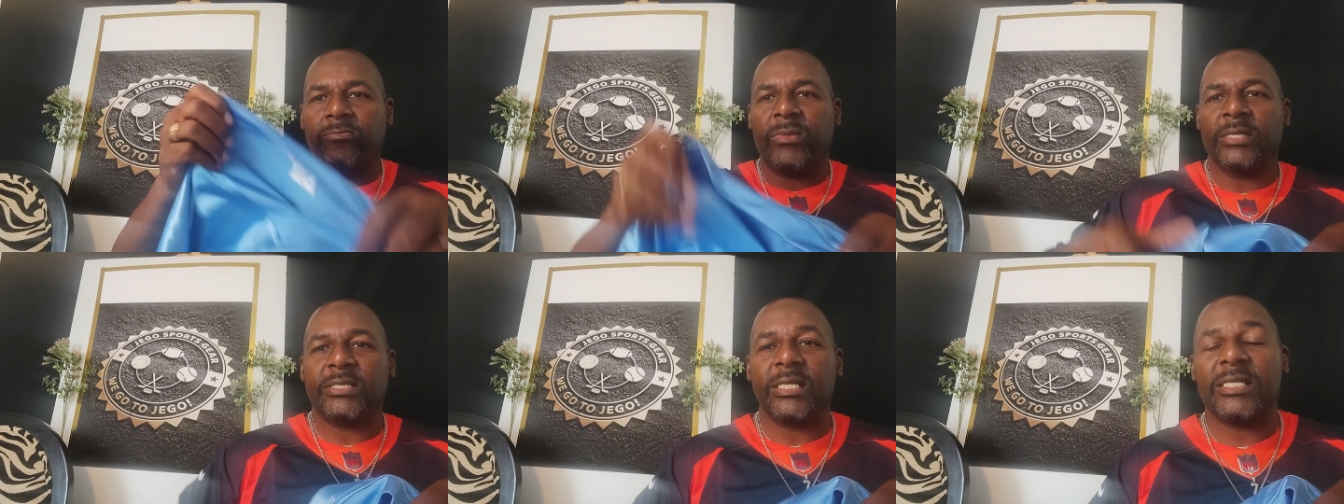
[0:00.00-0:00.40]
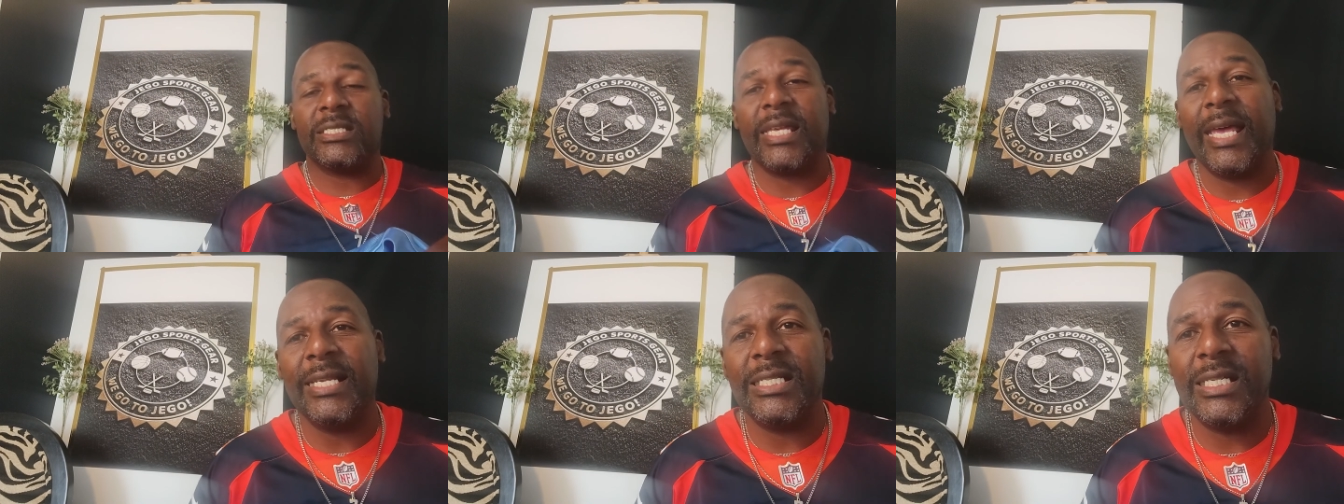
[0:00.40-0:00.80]
It's a
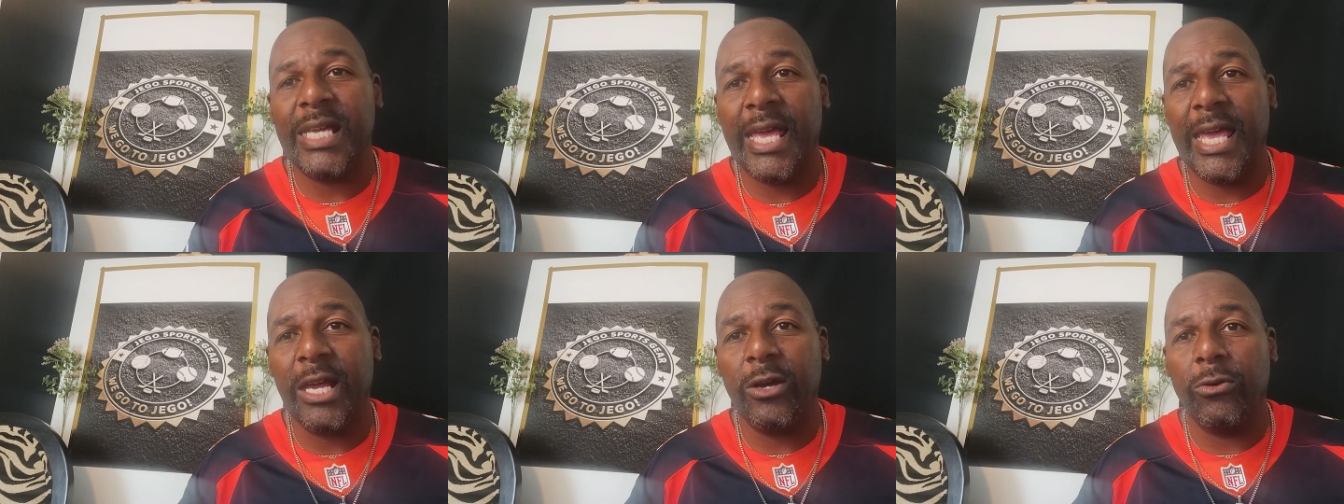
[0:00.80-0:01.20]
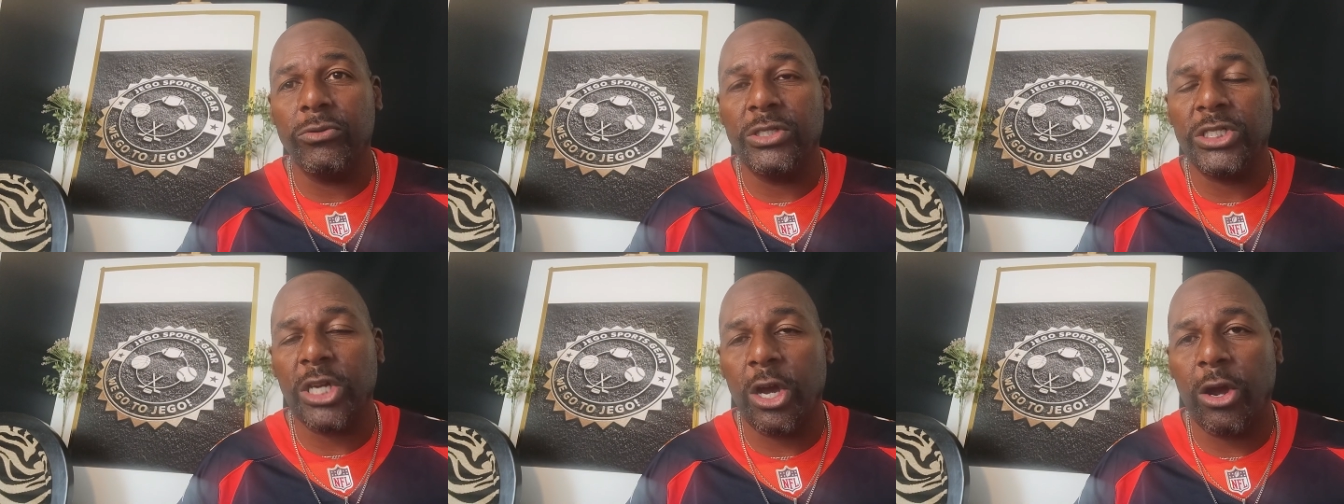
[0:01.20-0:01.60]
San Diego
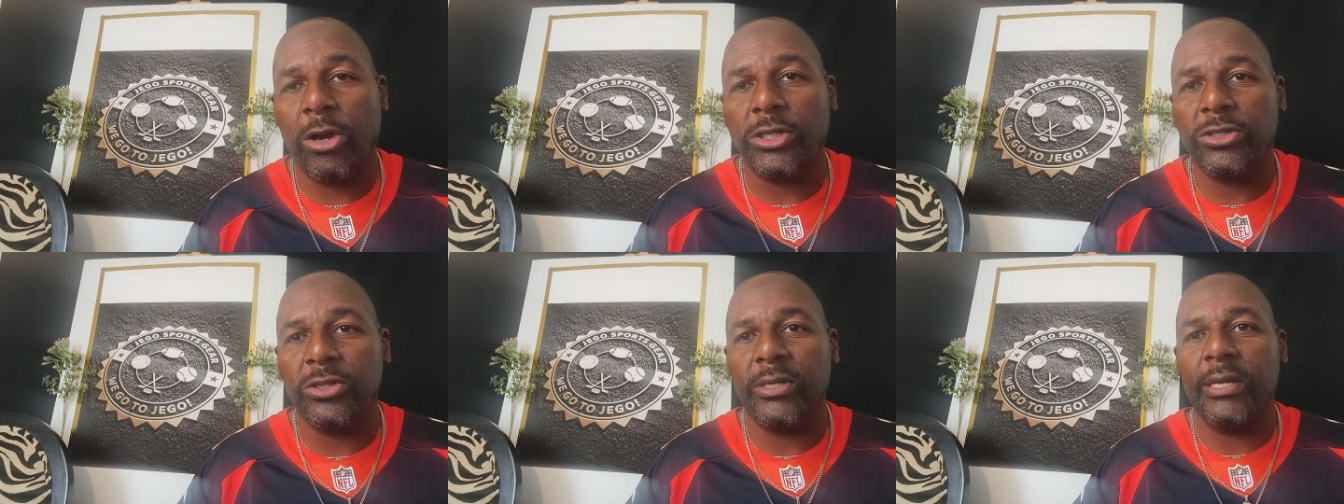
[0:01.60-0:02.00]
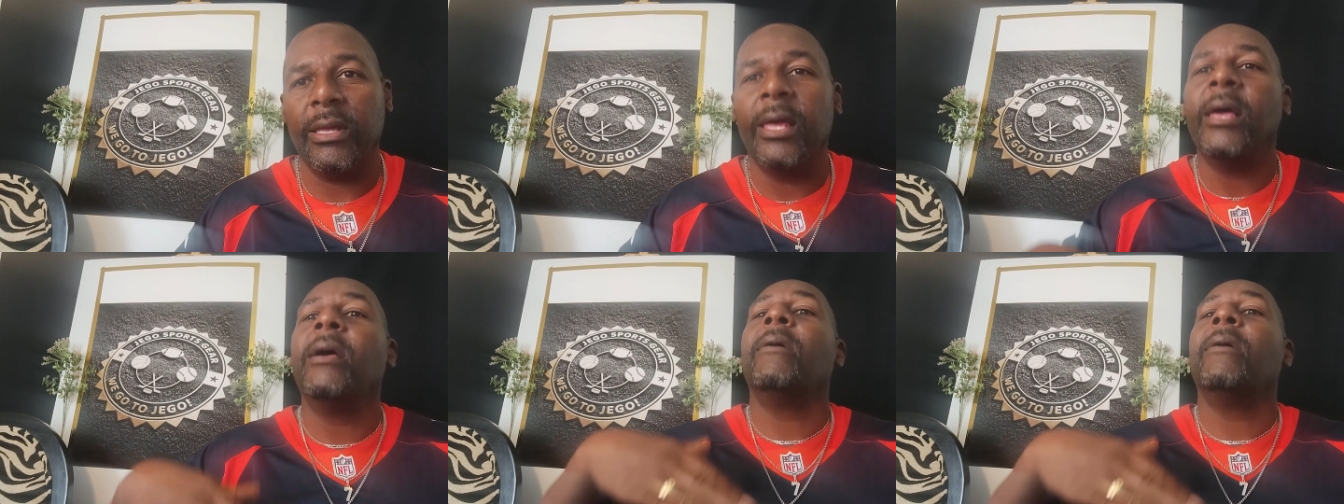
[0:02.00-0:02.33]
Charger.